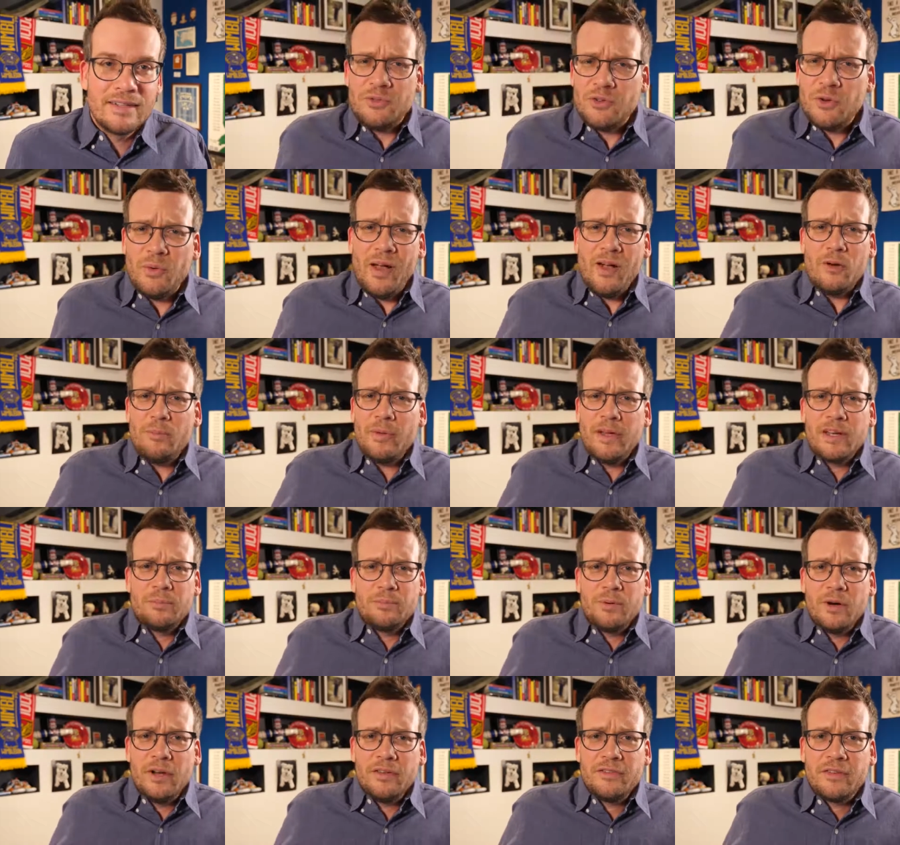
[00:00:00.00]
So how am I to
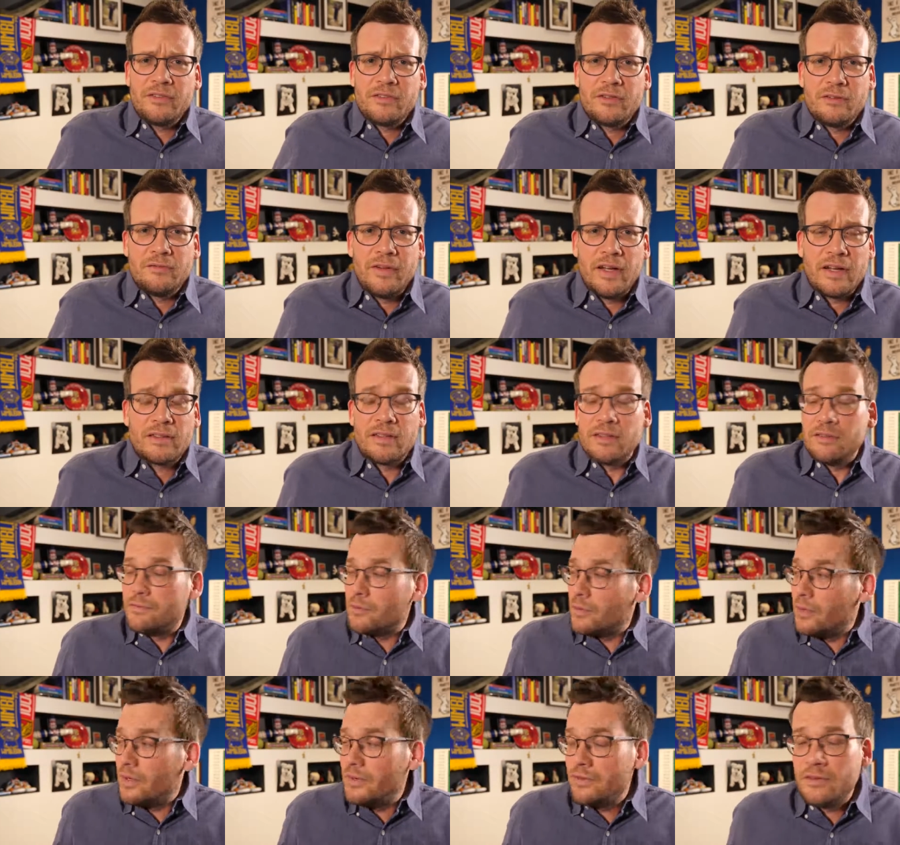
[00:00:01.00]
process the fact that,
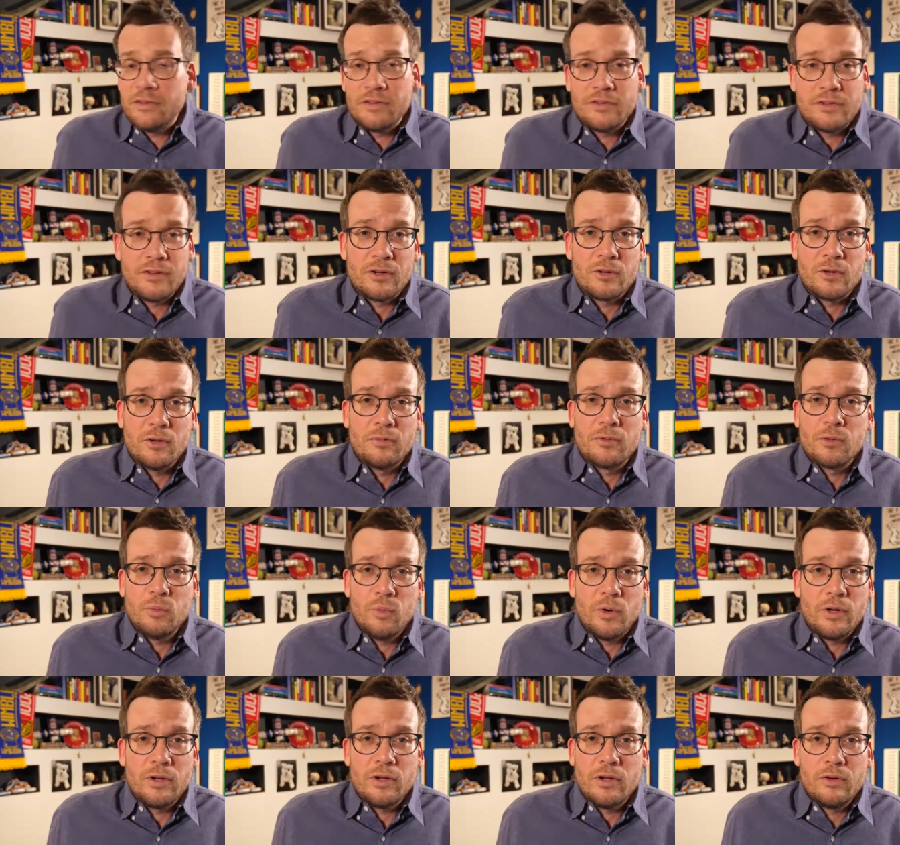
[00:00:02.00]
for instance, there are over
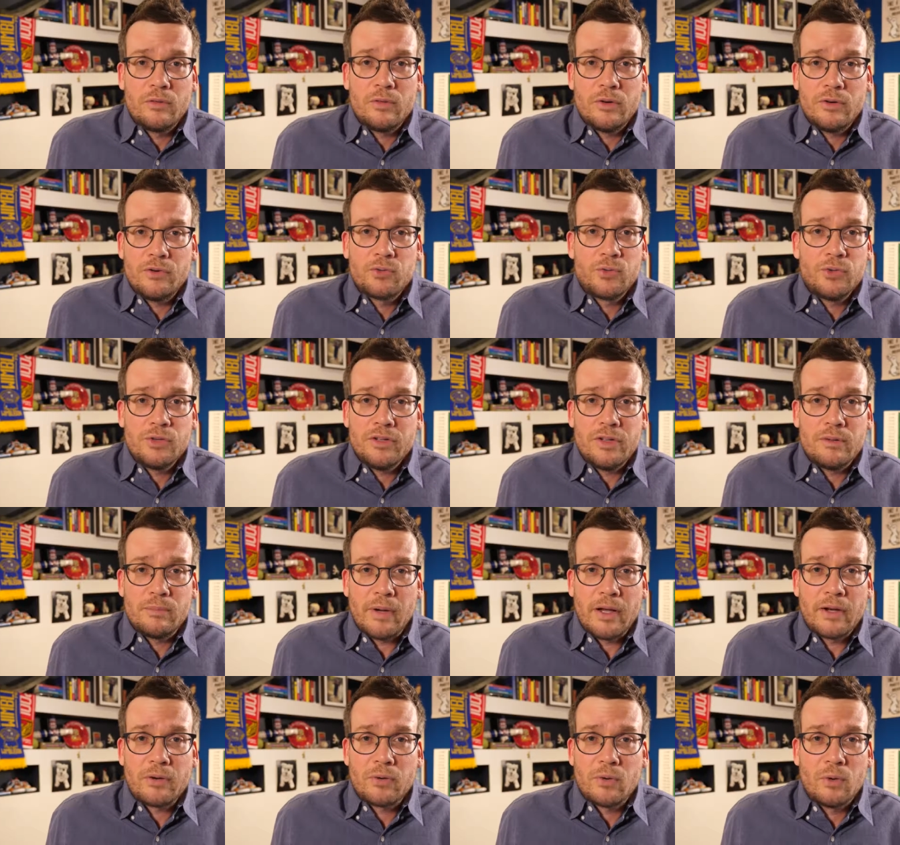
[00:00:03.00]
one hundred trillion
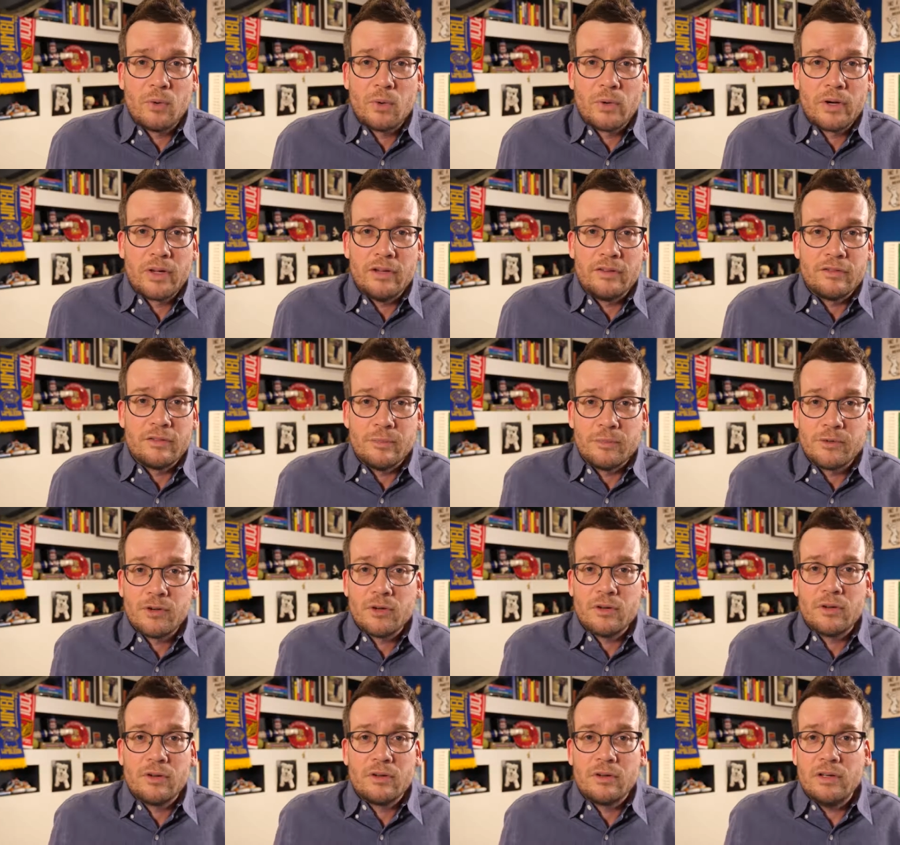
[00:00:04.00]
microorganisms
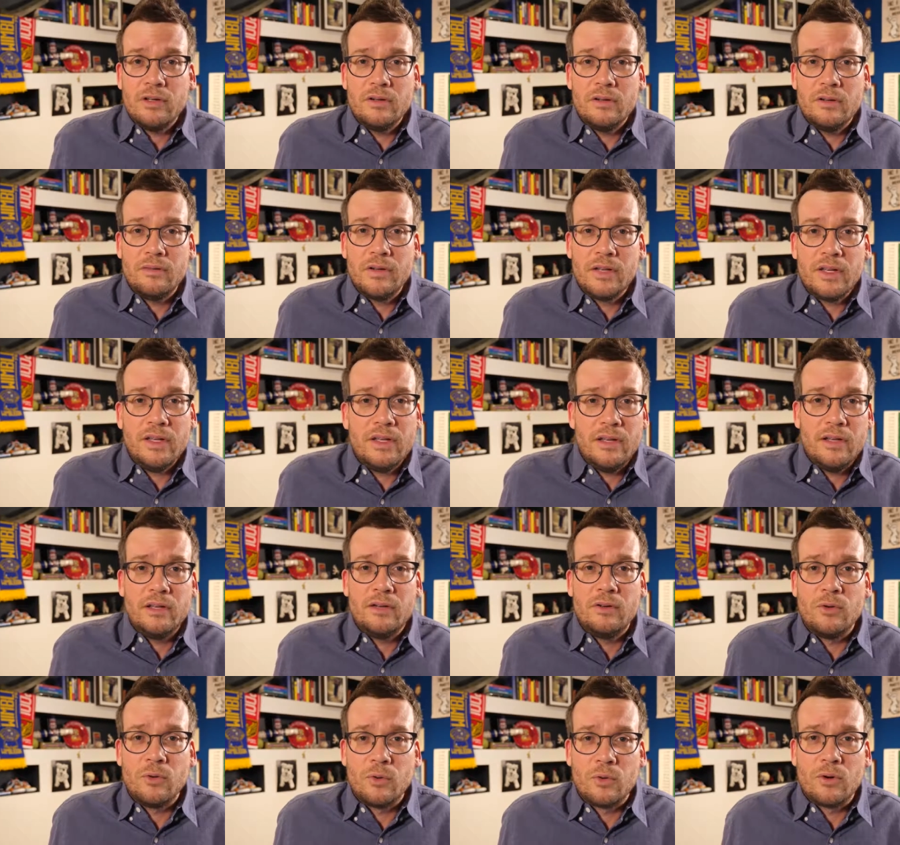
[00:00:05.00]
currently living
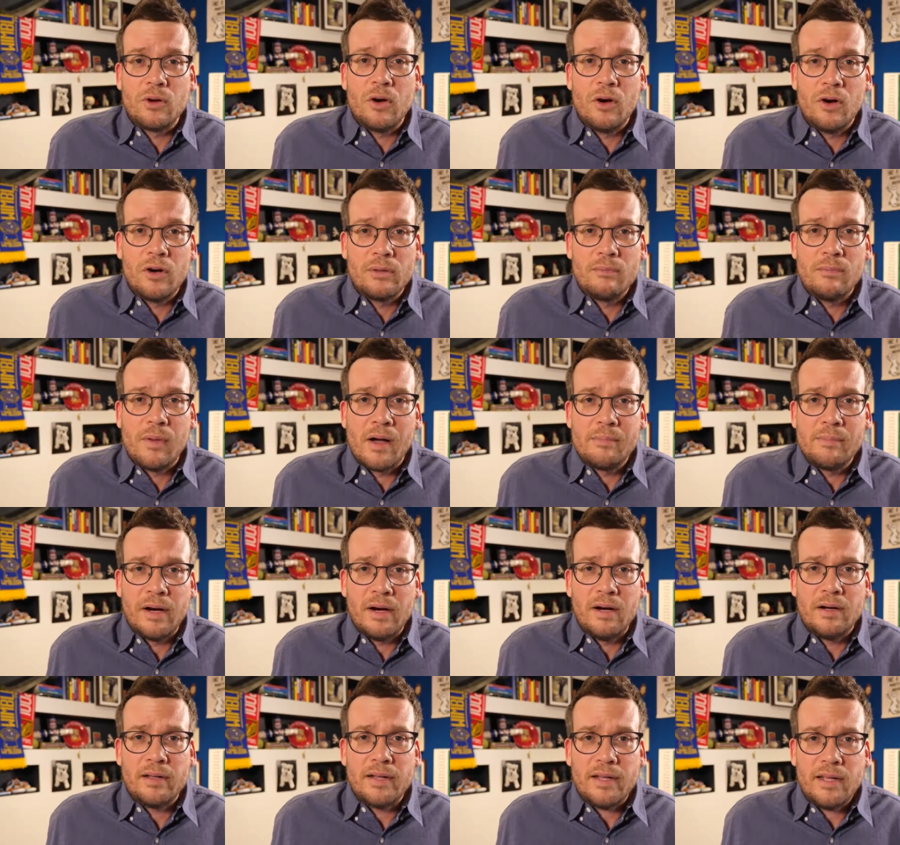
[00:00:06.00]
in or on my
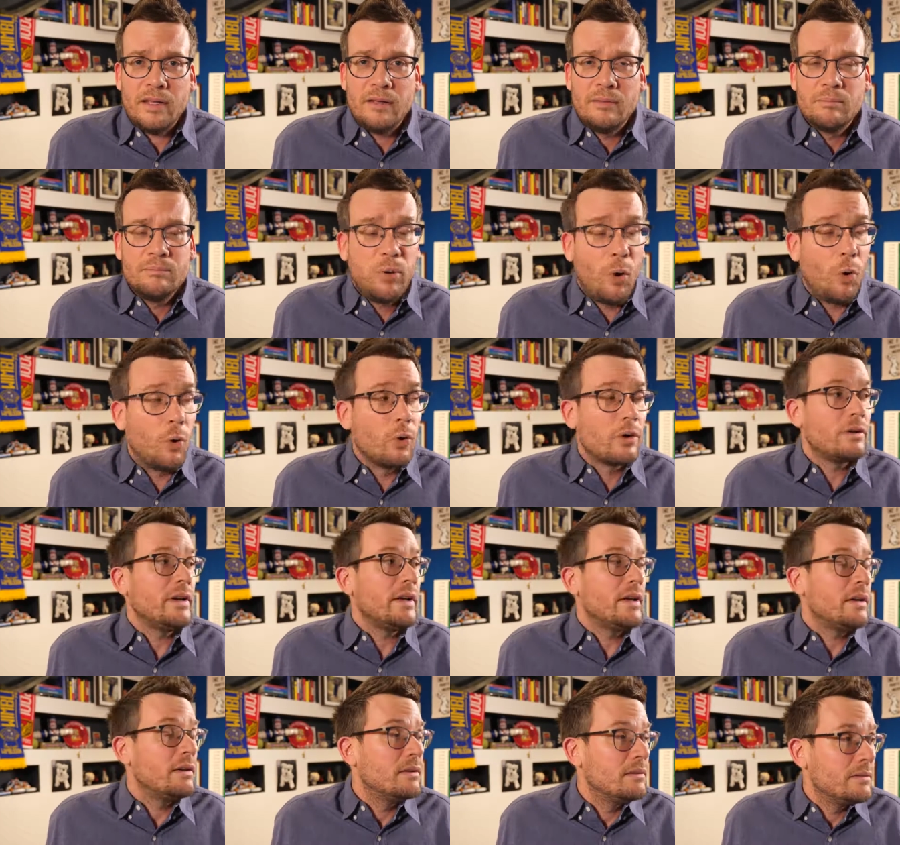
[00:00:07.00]
body?
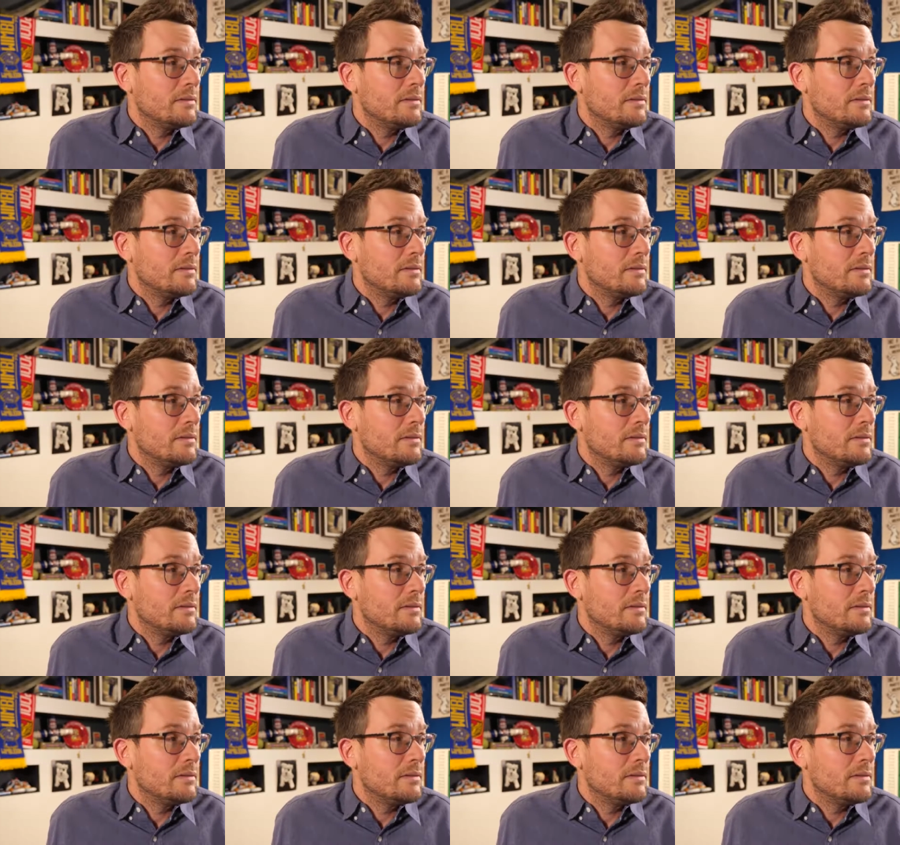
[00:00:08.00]
Poorly.